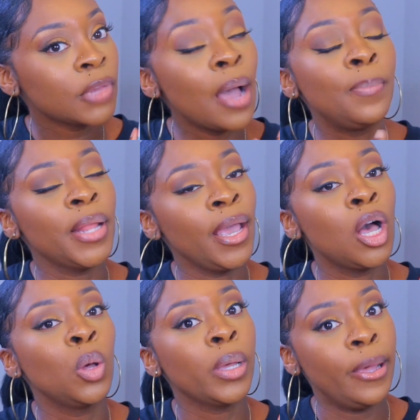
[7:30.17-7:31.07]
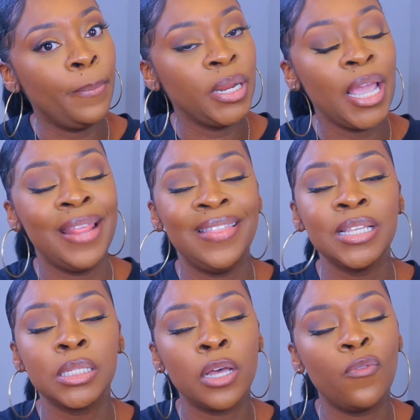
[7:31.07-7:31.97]
A Black-owned company. And
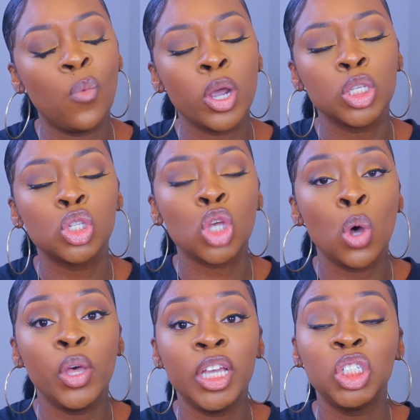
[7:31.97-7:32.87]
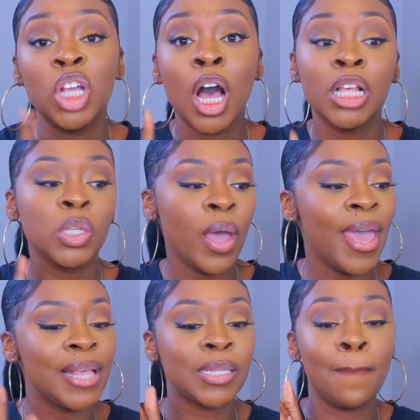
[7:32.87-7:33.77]
this stuff works so good. She also
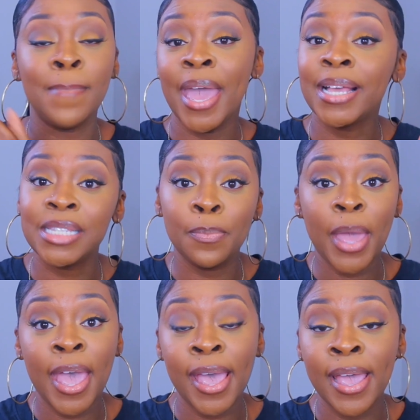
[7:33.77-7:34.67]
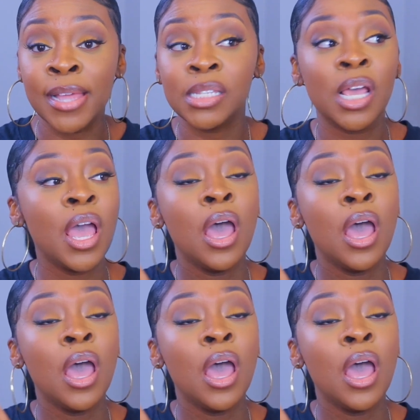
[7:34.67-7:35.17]
has maxi pads.